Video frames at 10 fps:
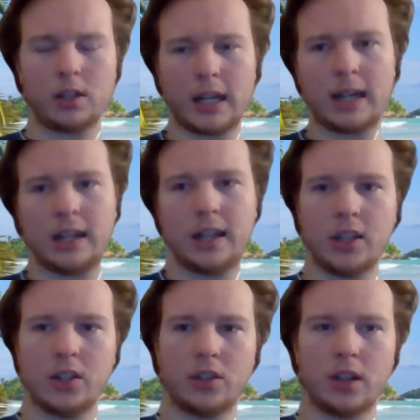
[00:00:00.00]
at
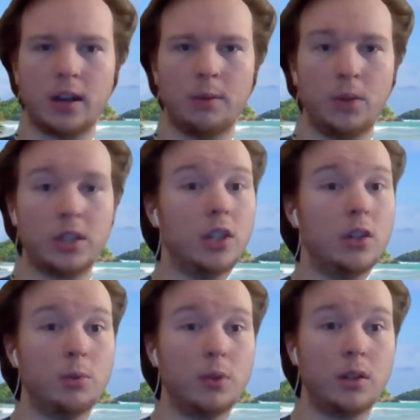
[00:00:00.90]
is what to
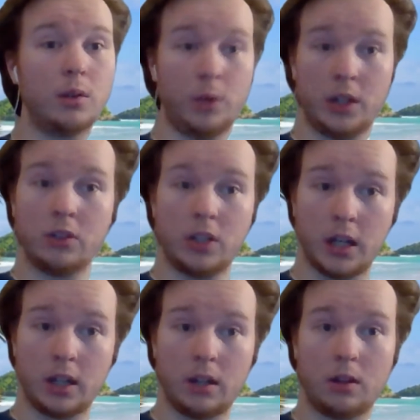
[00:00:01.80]
do when you're
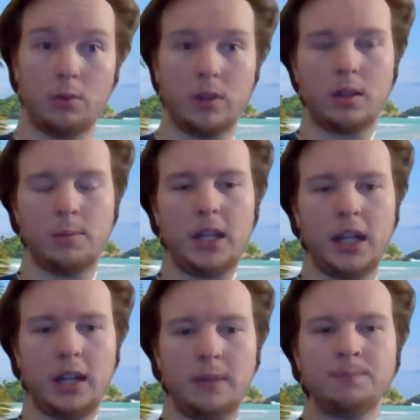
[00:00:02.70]
done with the
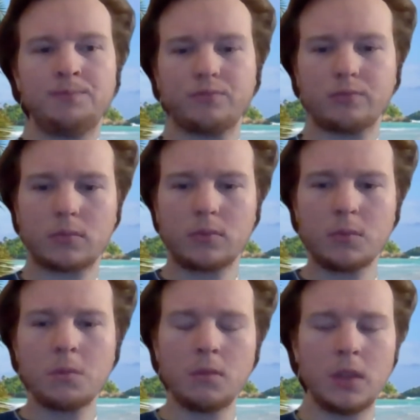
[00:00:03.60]
meeting.
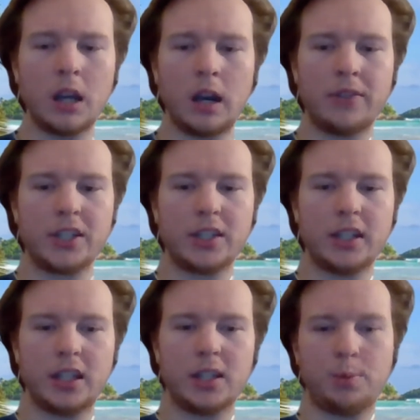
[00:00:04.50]
Obviously,
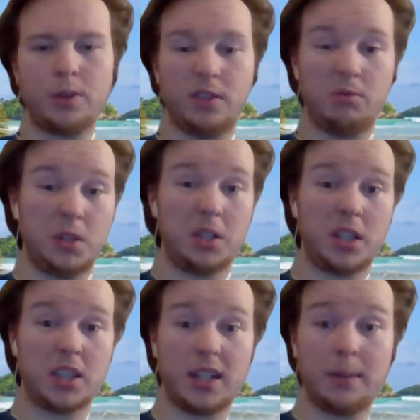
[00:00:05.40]
at this point, really
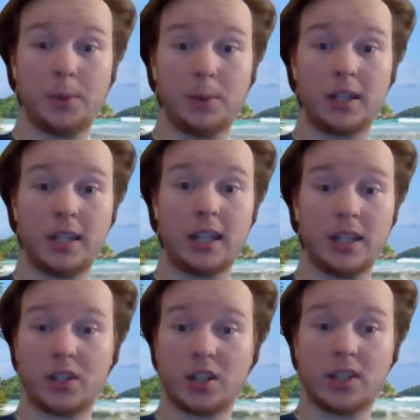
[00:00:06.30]
the step you want to take
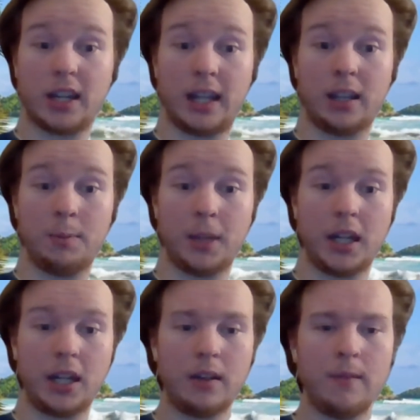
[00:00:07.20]
is just to end the
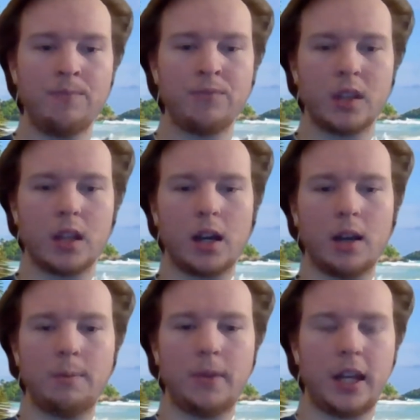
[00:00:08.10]
meeting.
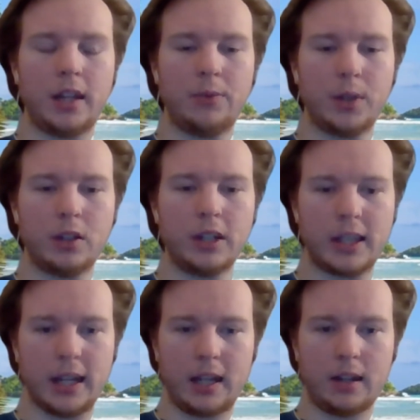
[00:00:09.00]
And if we click
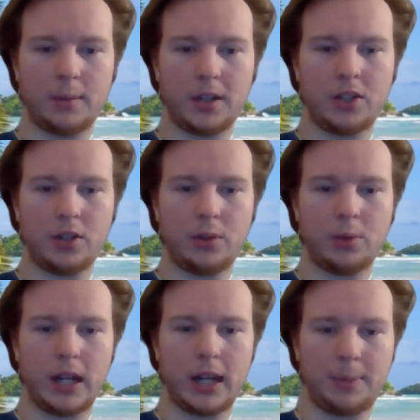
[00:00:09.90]
that, I'm going to show you
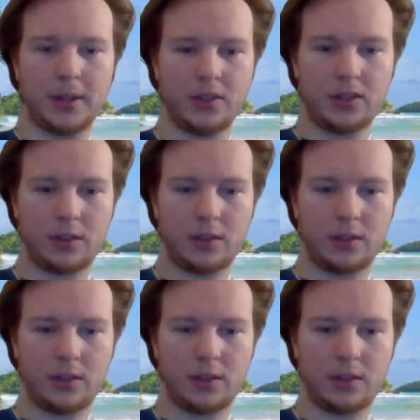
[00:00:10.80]
what happens.